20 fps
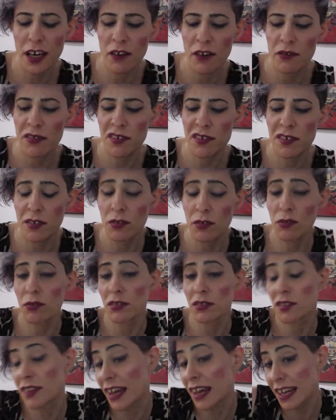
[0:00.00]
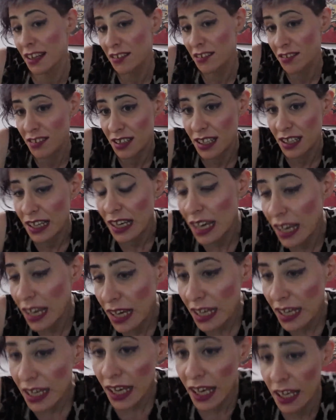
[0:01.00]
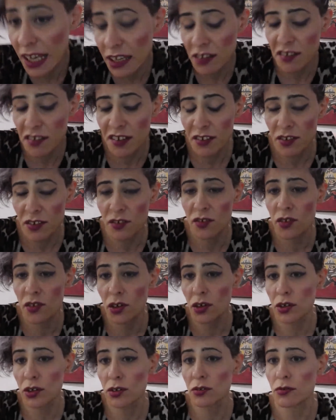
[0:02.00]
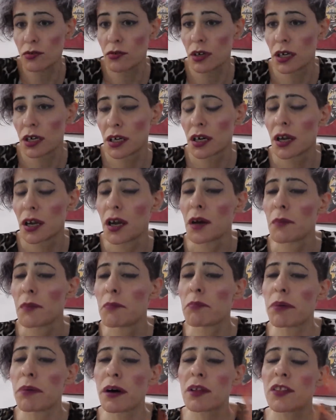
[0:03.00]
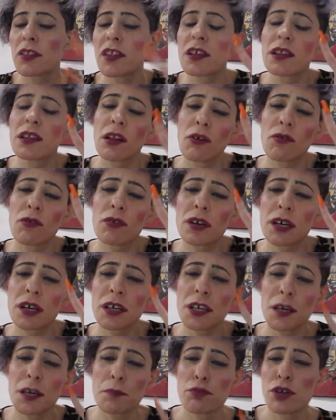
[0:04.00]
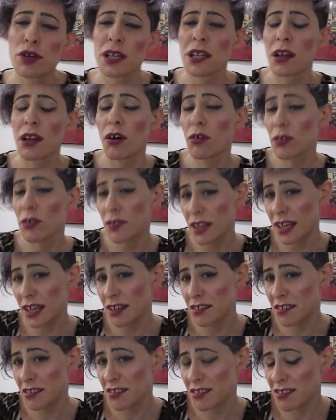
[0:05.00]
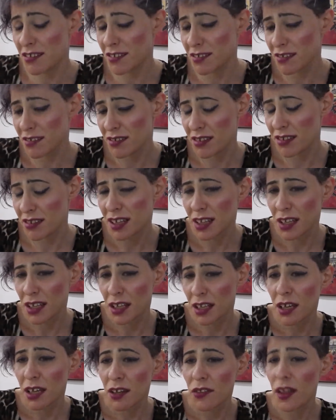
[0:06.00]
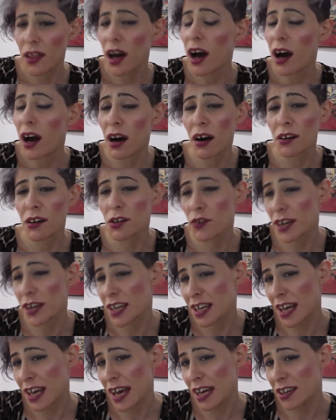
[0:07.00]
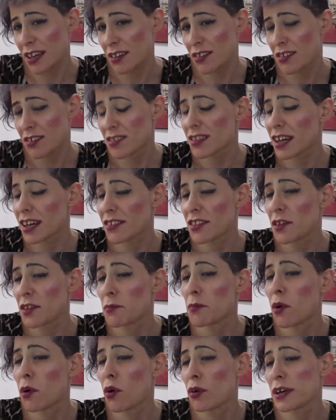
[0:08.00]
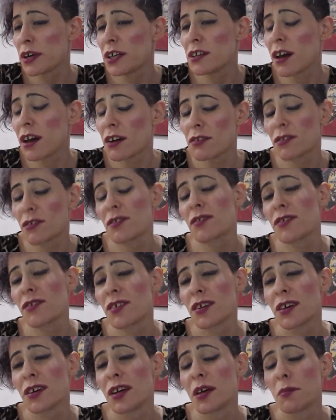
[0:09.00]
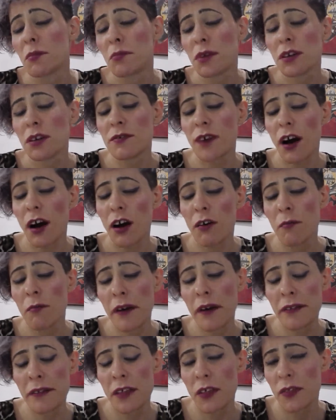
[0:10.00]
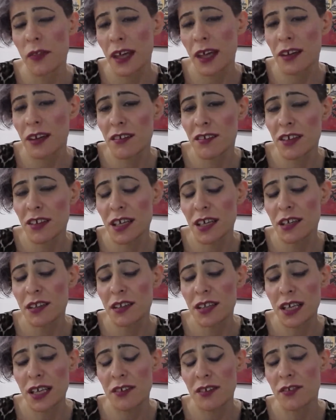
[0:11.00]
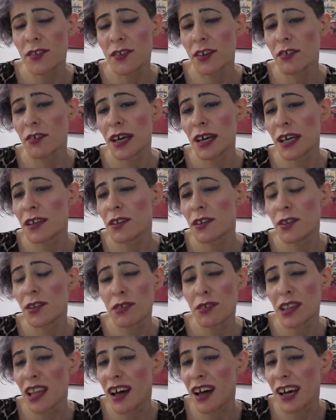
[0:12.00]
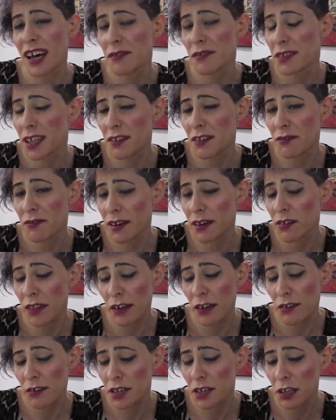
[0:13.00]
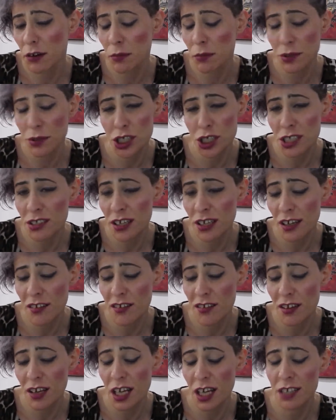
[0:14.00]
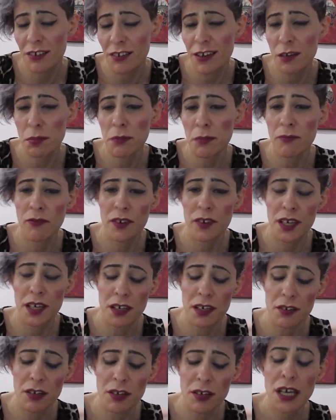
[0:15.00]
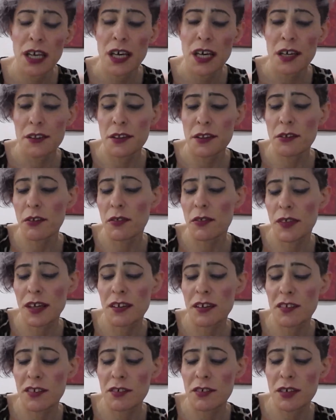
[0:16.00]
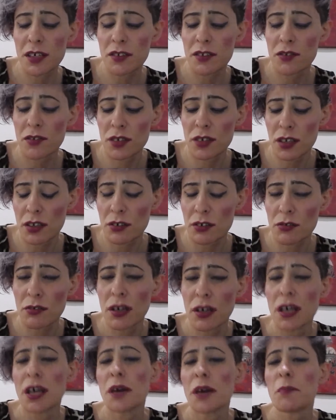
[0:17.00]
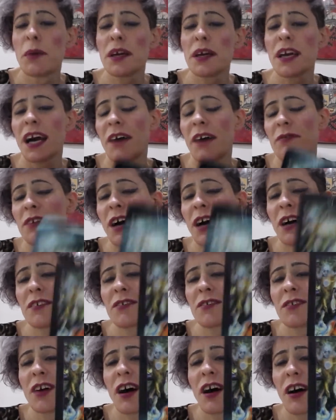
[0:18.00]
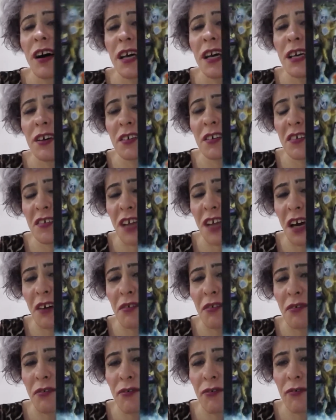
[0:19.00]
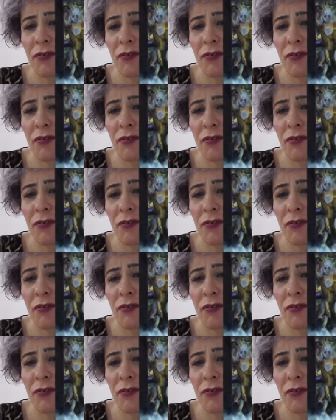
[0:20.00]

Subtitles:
of Swords. That isn't easy to do, but the longer you prolong this, the harder it gets, and the more you don't move on with the things that you need to in your life. And I feel there are new opportunities that are going to open for you, new things you can do, but you have to untie yourself